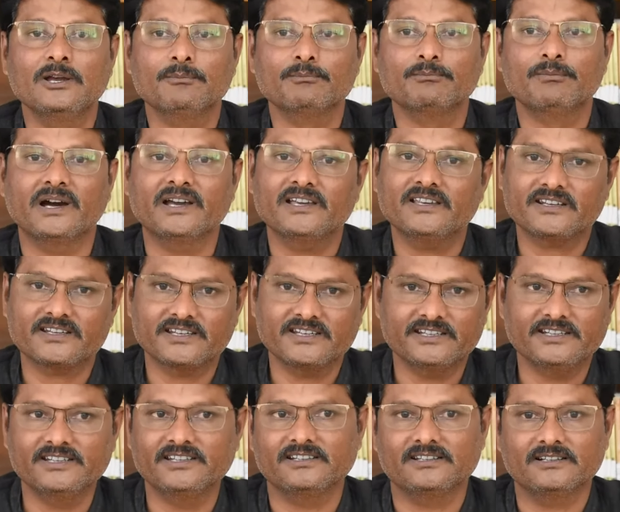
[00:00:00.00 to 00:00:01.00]
by
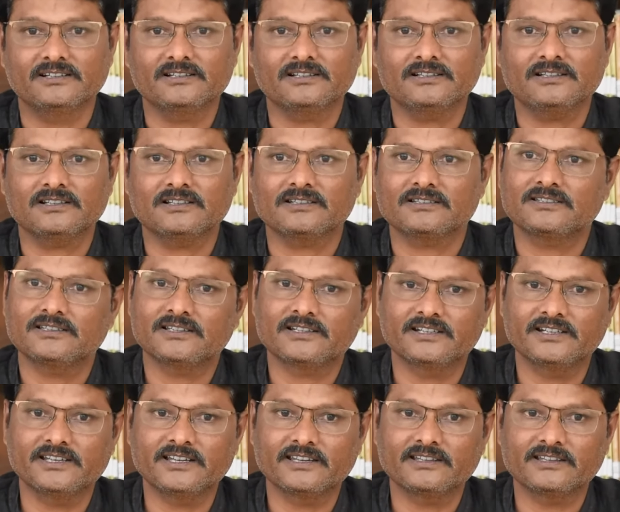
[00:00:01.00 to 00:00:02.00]
reading,
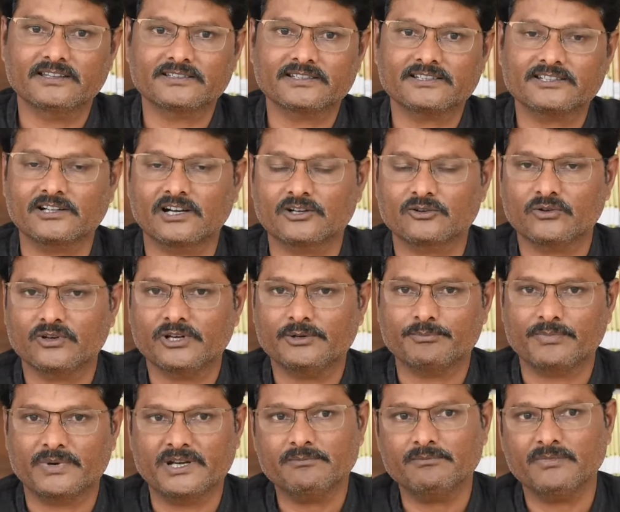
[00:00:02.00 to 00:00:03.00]
reading in the sense not
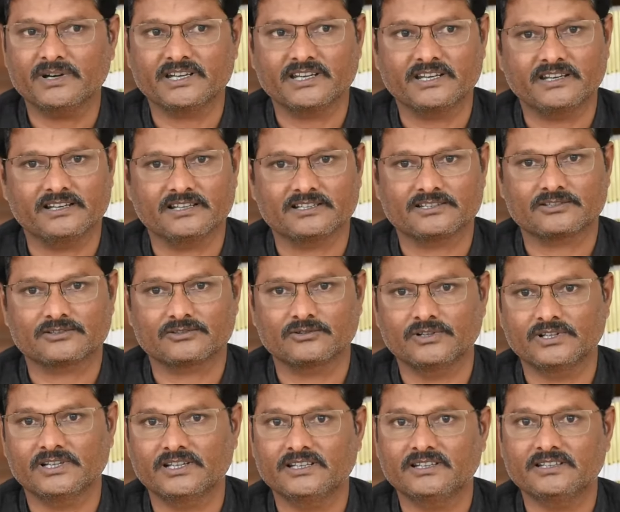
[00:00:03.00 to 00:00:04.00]
only print materials,
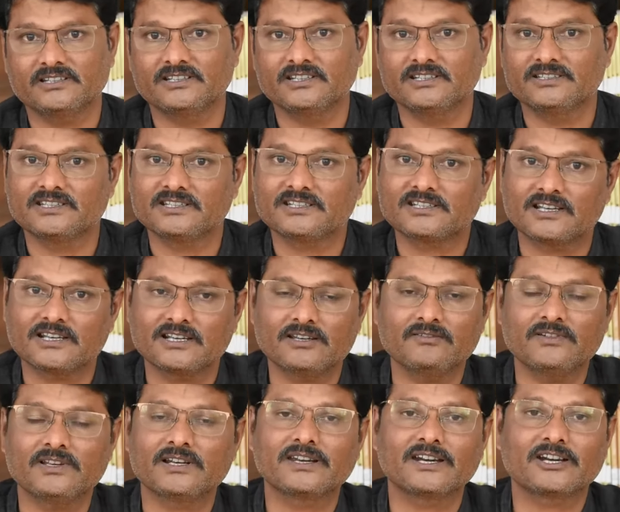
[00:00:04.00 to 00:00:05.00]
today
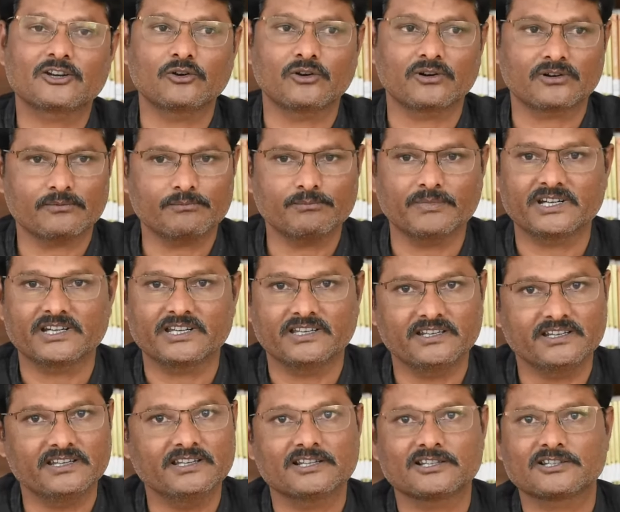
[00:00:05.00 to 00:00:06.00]
digitally we'll get lot of
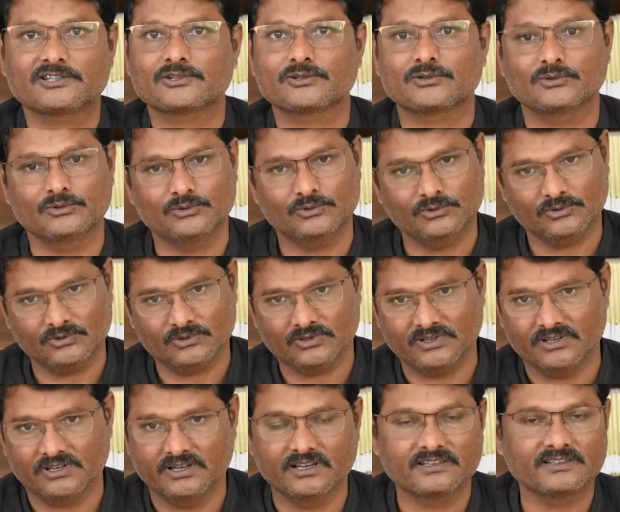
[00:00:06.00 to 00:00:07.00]
materials to
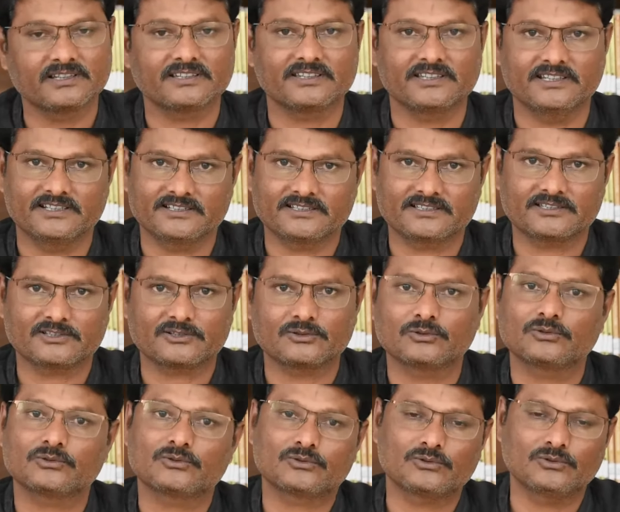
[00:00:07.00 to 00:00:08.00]
learn the things,
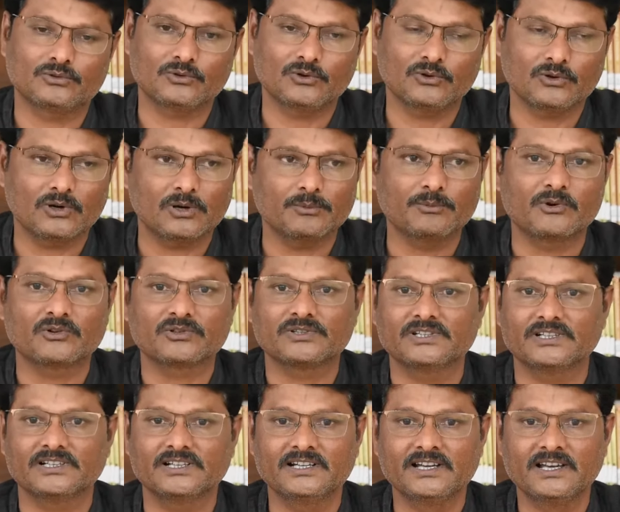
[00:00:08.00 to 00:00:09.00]
to know
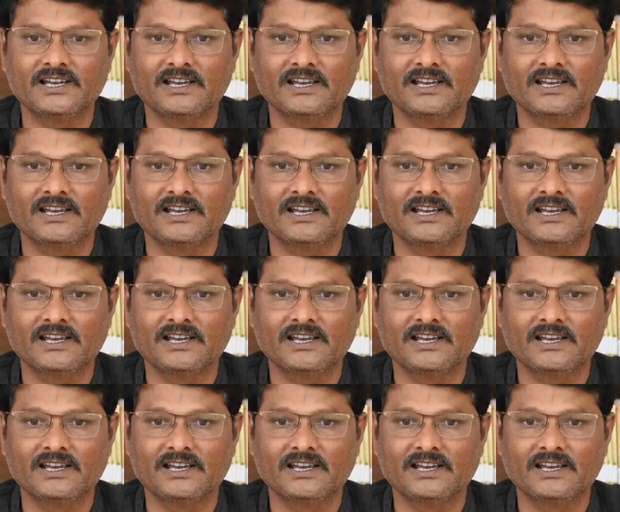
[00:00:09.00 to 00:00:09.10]
about the